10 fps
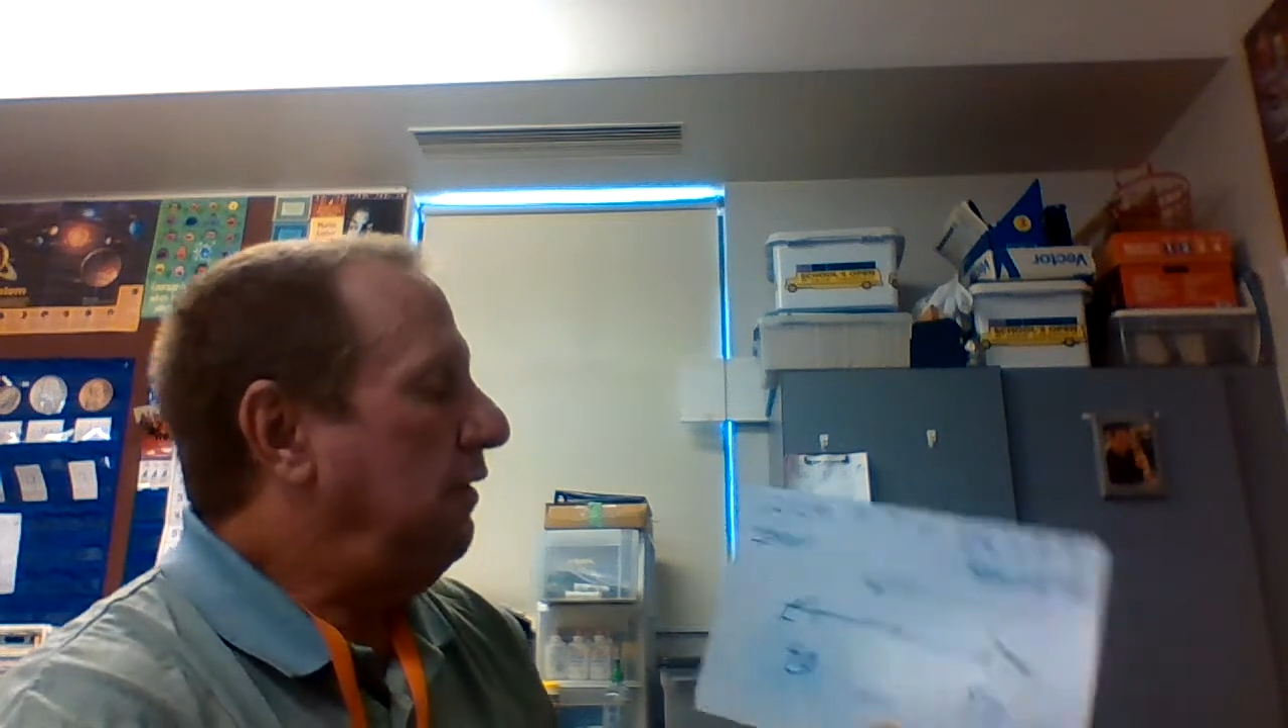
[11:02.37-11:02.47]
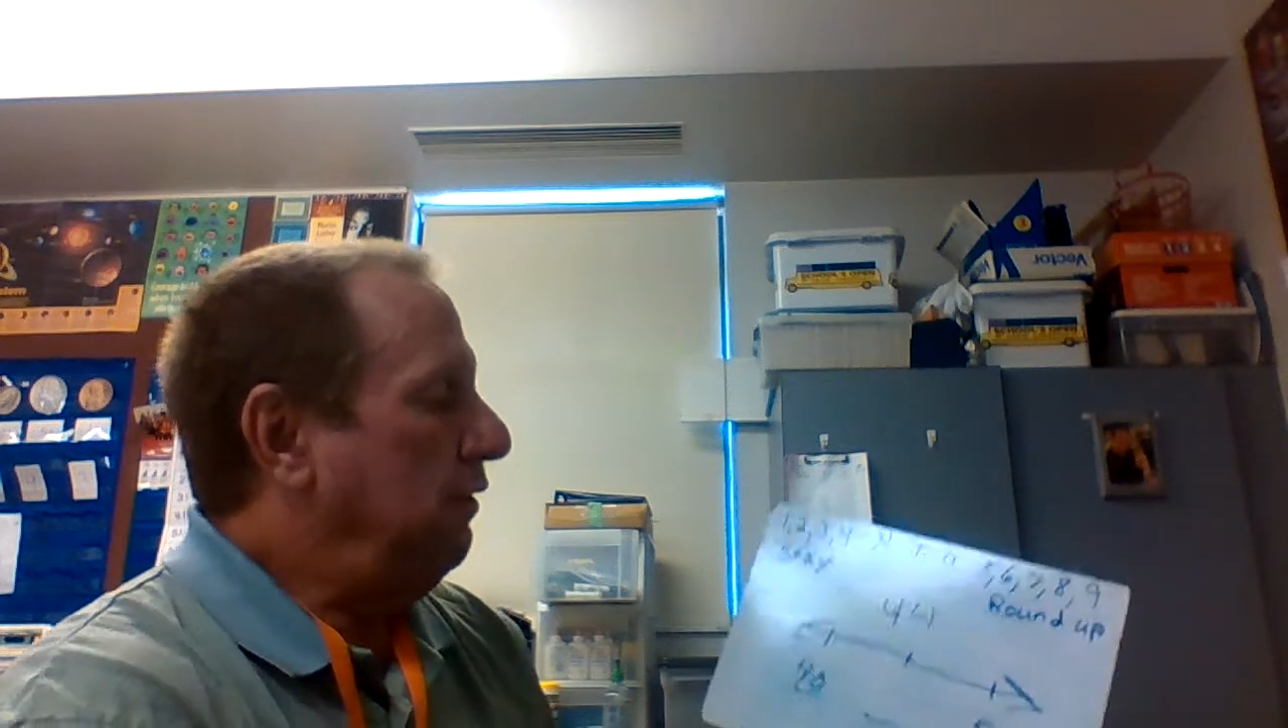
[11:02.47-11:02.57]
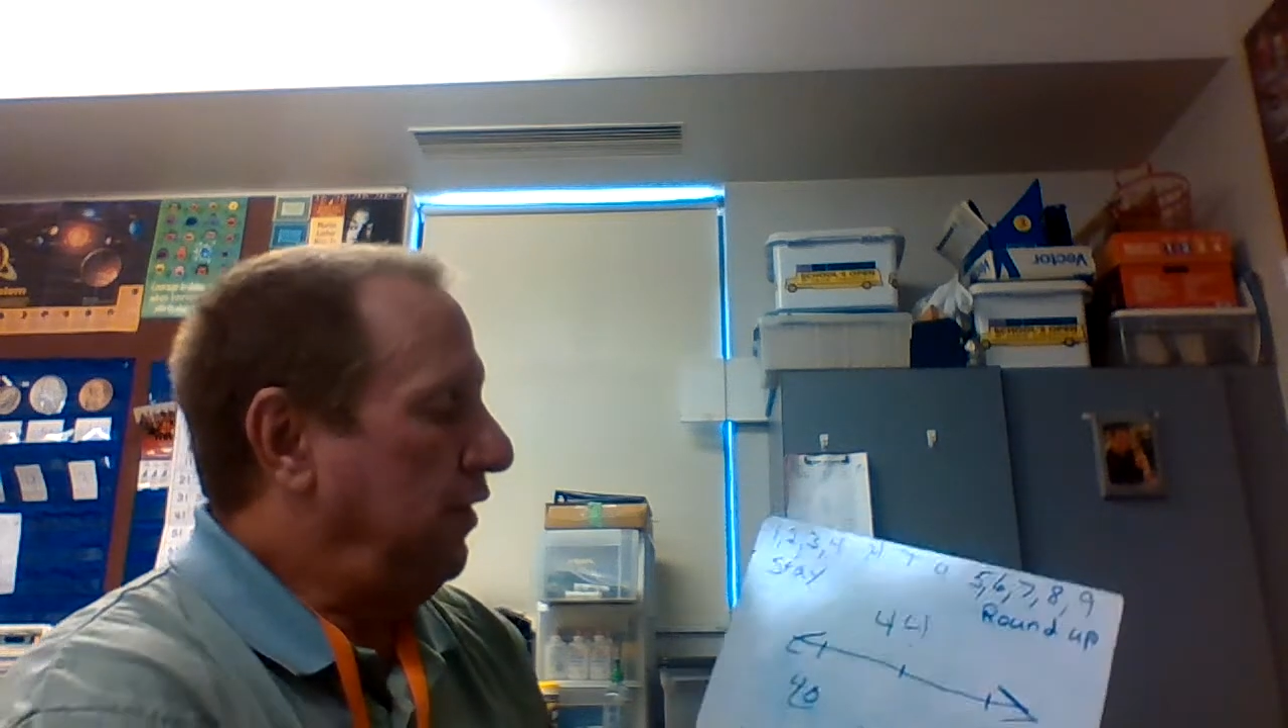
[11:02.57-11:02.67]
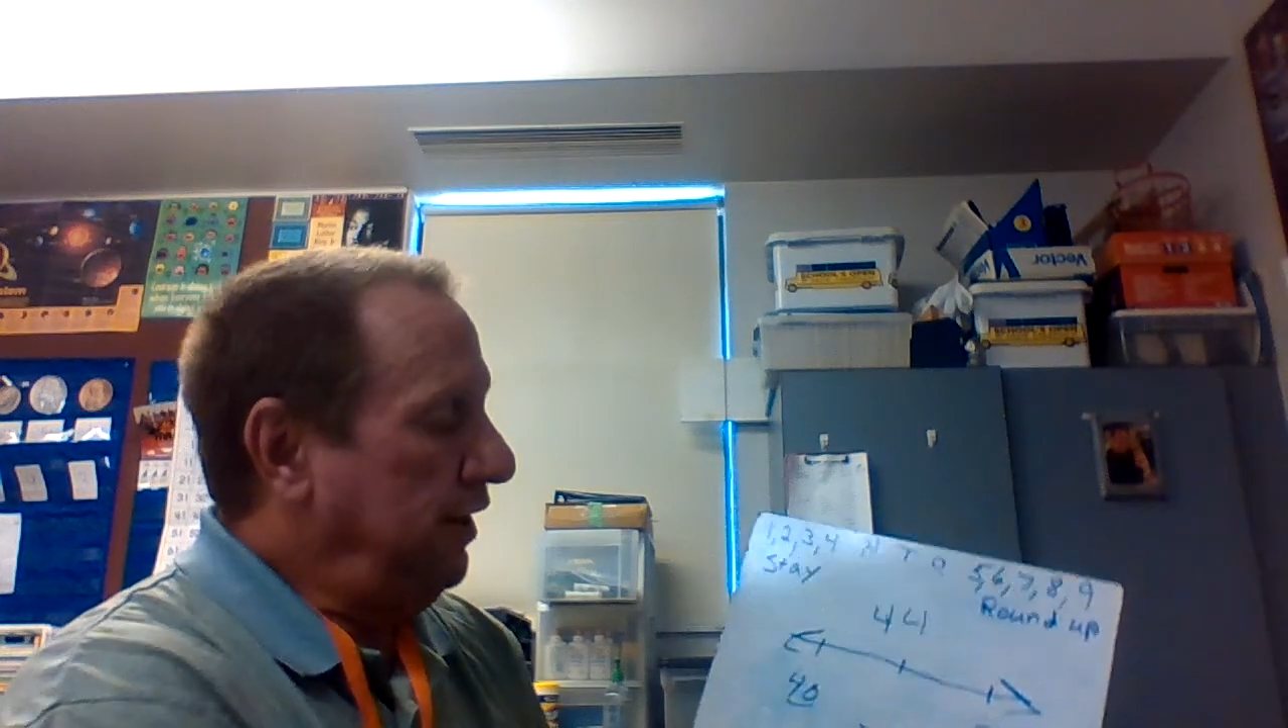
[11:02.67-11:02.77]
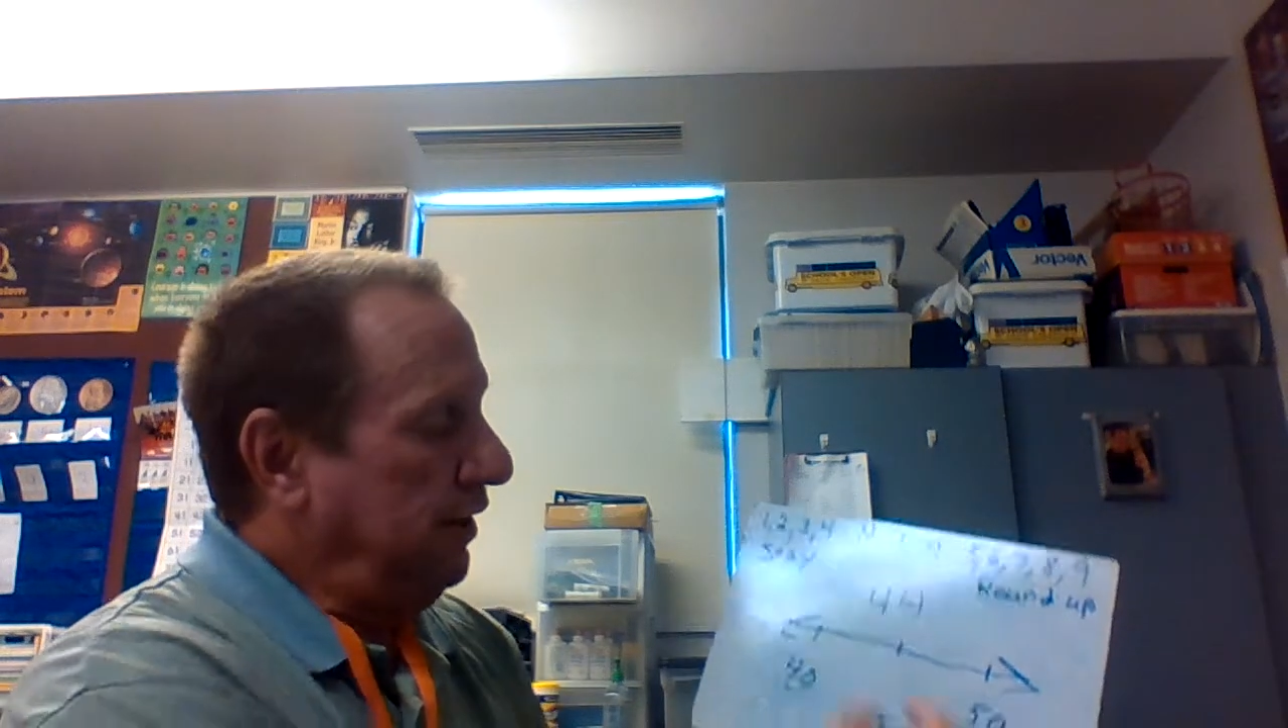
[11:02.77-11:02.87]

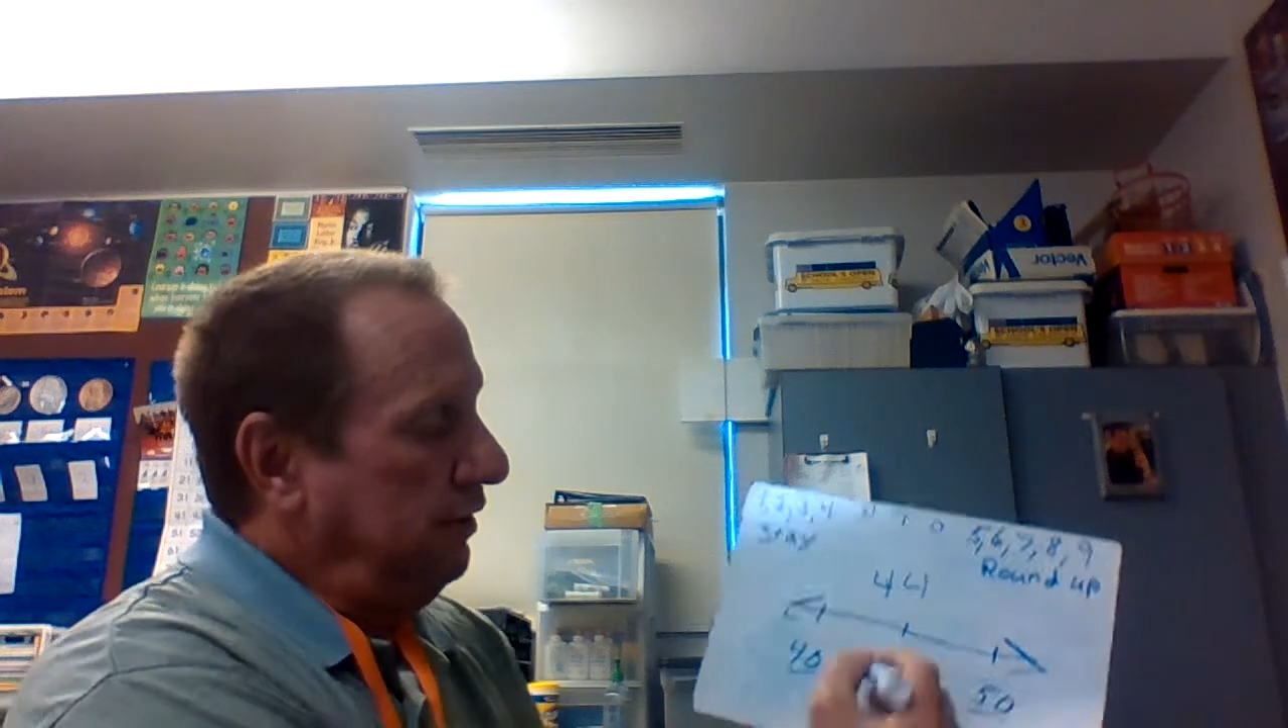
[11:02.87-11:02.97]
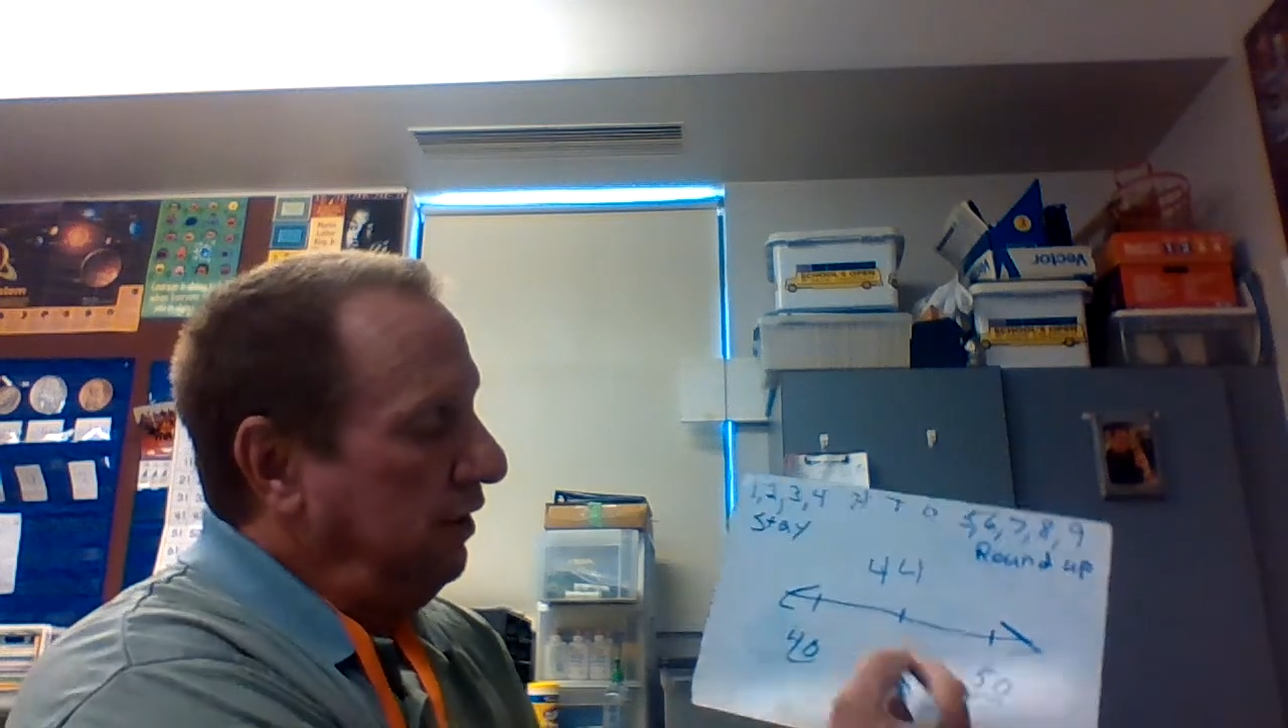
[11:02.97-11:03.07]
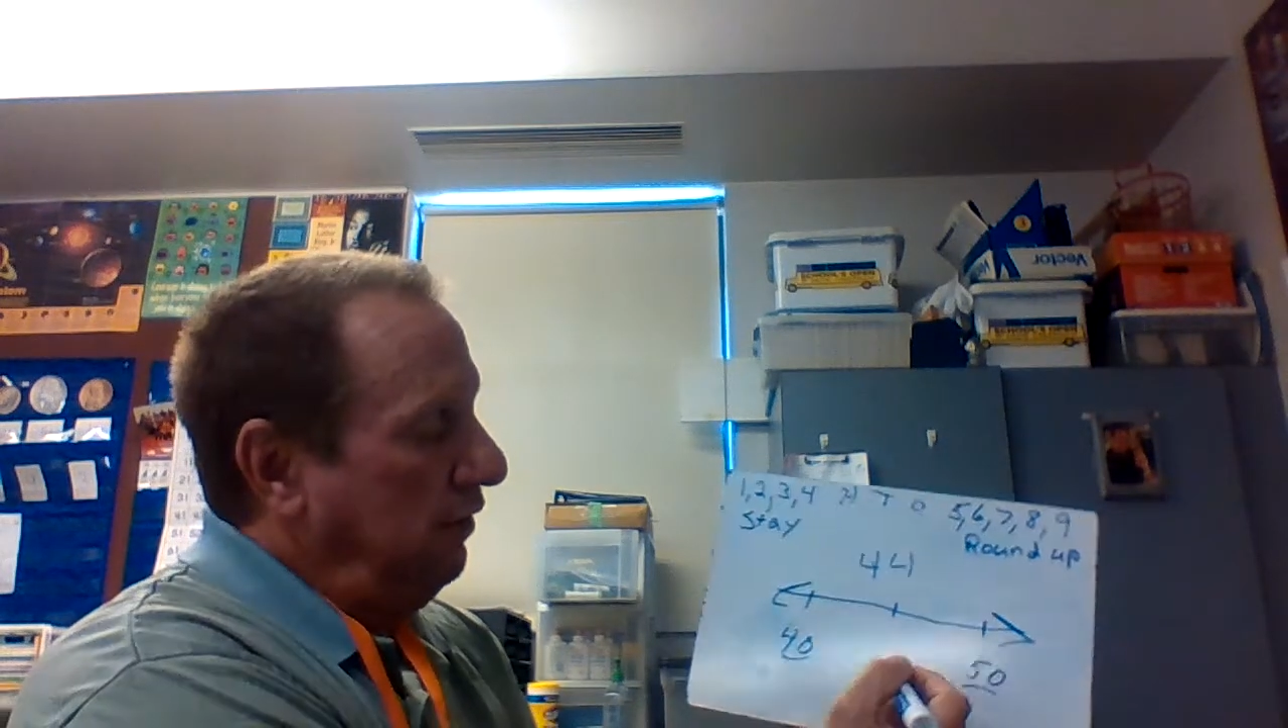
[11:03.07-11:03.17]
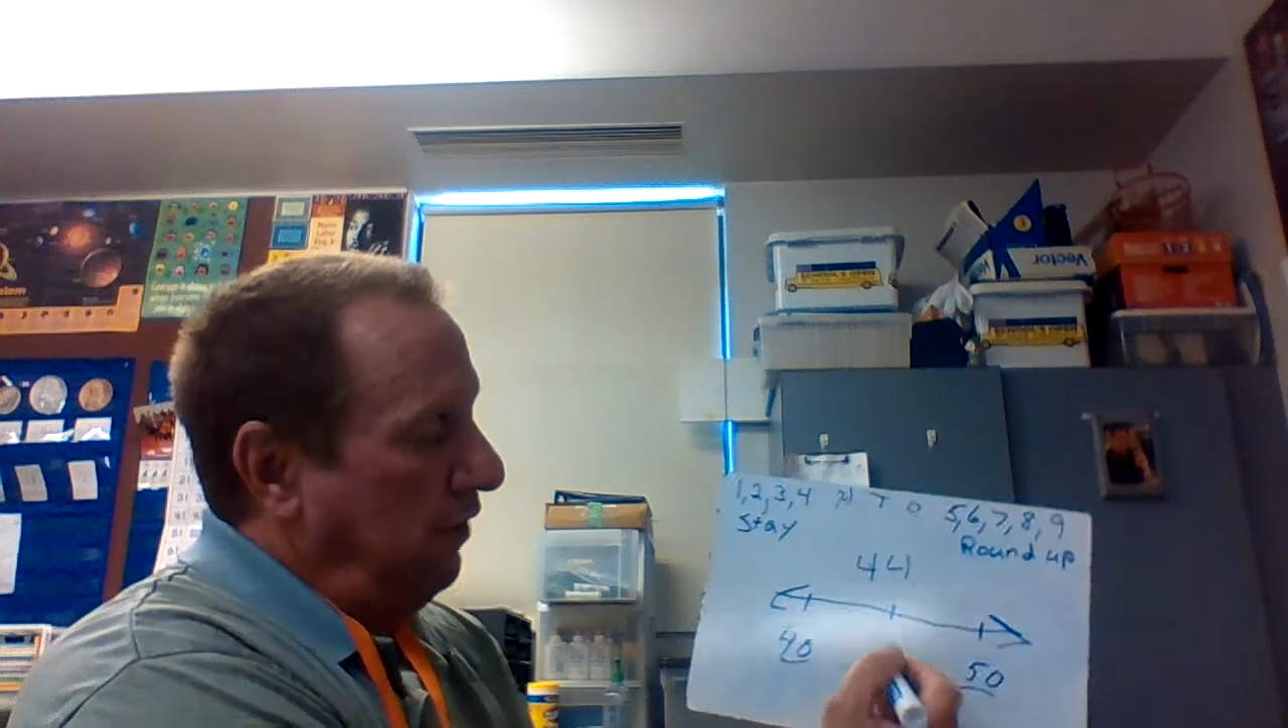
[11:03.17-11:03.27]
Then